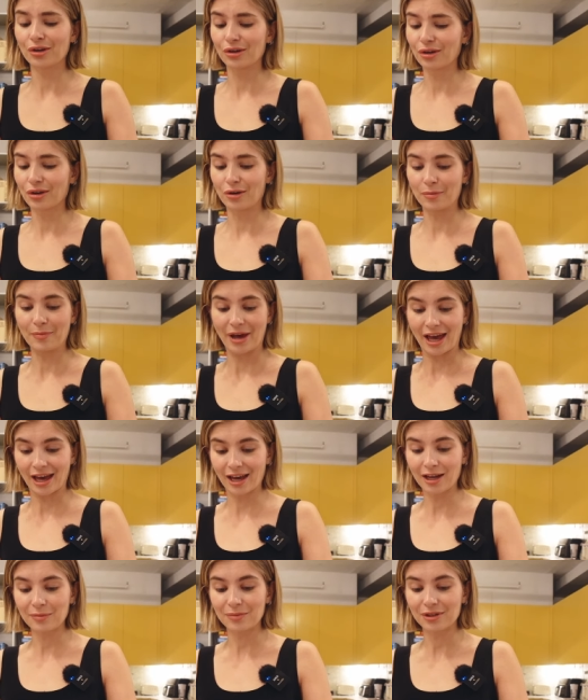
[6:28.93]
good or
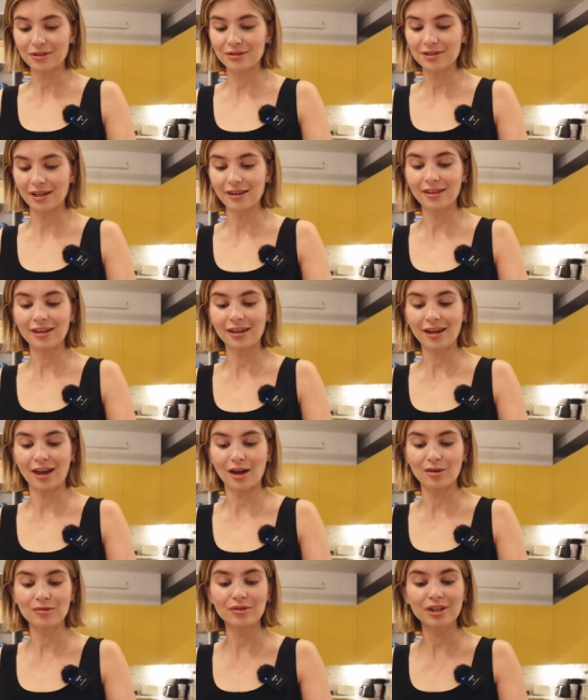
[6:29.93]
bad, because I think
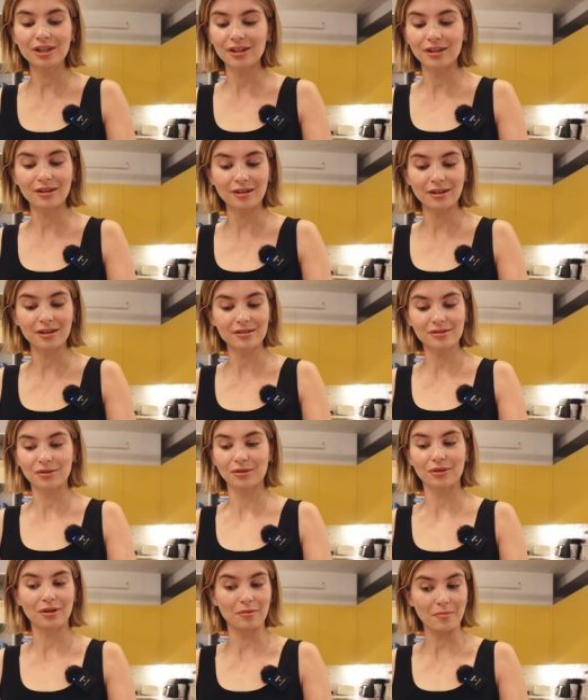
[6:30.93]
every year has
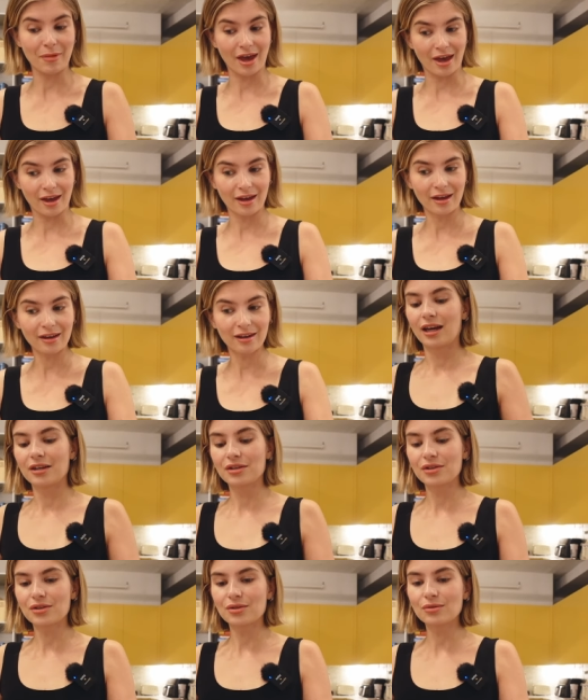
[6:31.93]
good and bad.
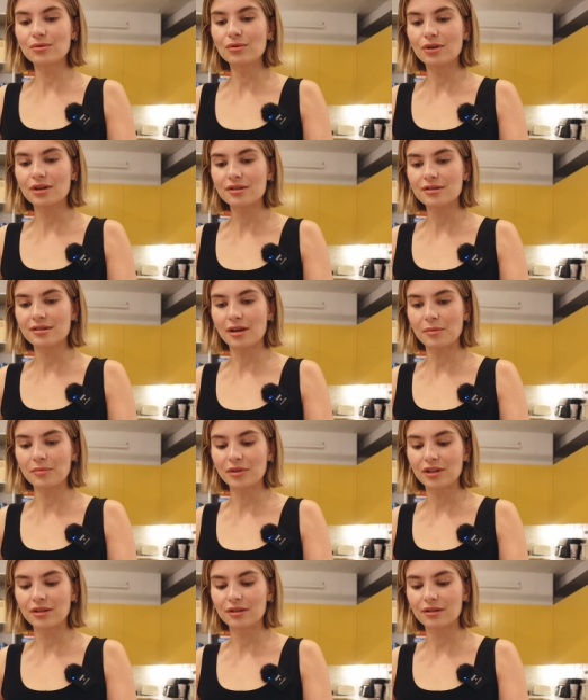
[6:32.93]
And sure, some
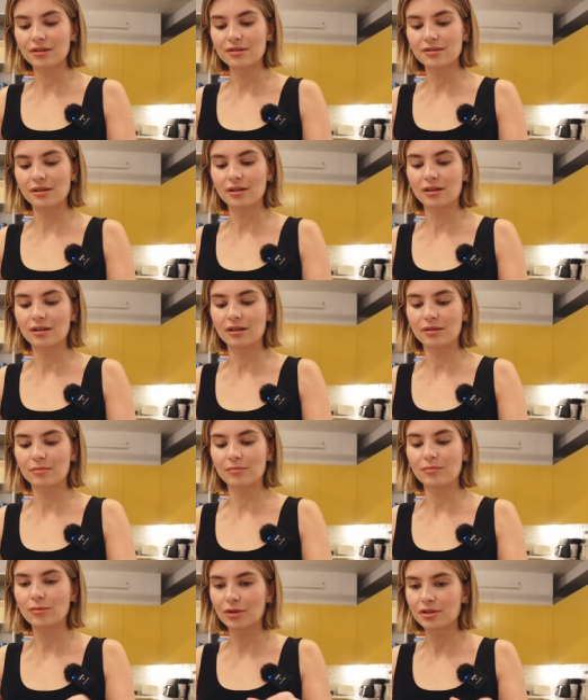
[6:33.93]
years are
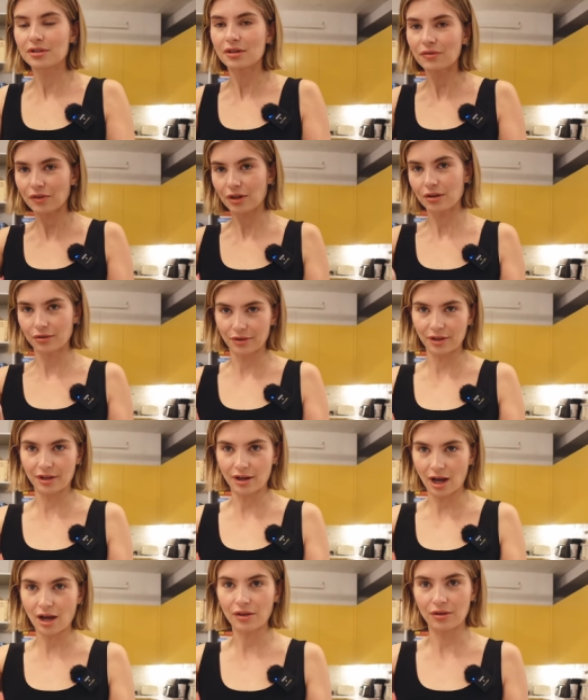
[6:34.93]
more difficult
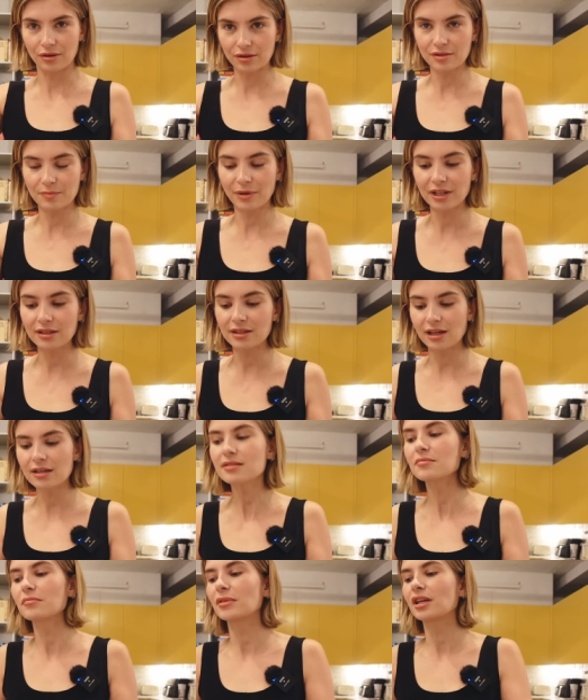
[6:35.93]
than others, but it
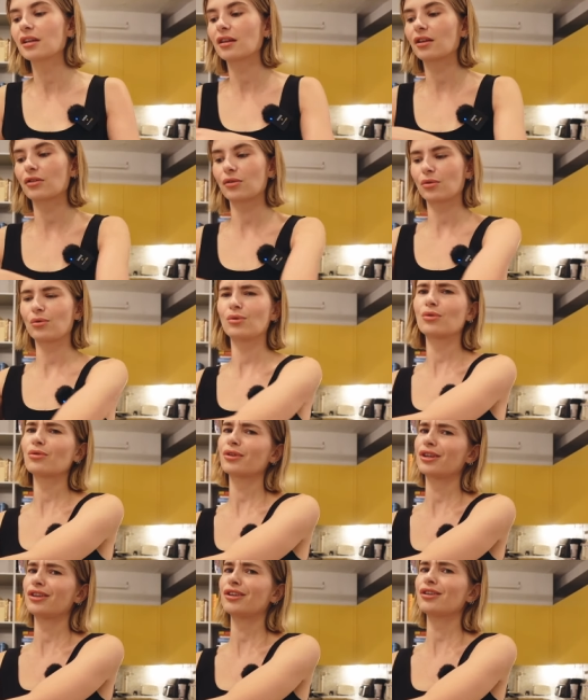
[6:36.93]
doesn't mean that the
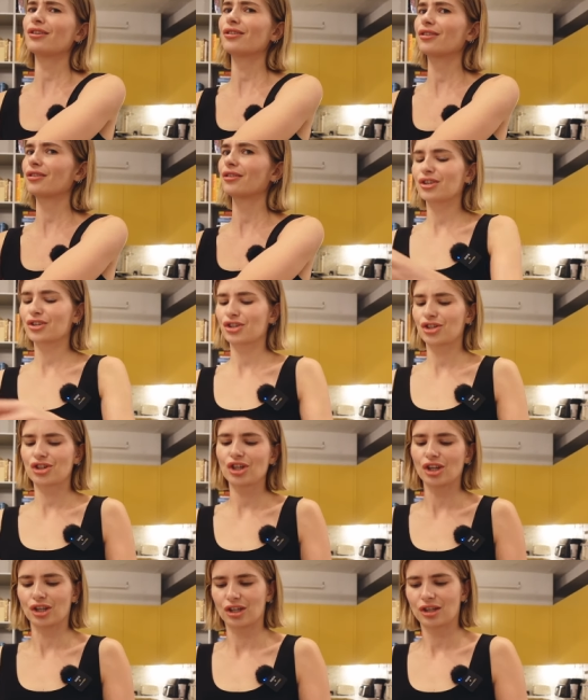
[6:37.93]
whole year is
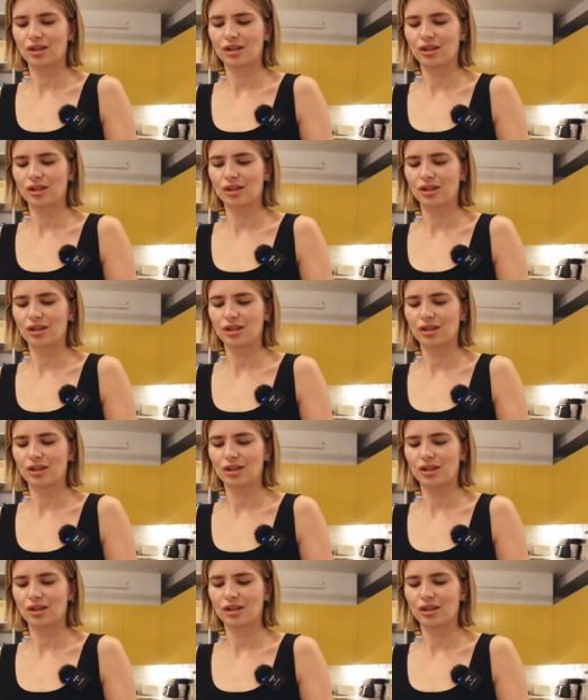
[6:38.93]
shit.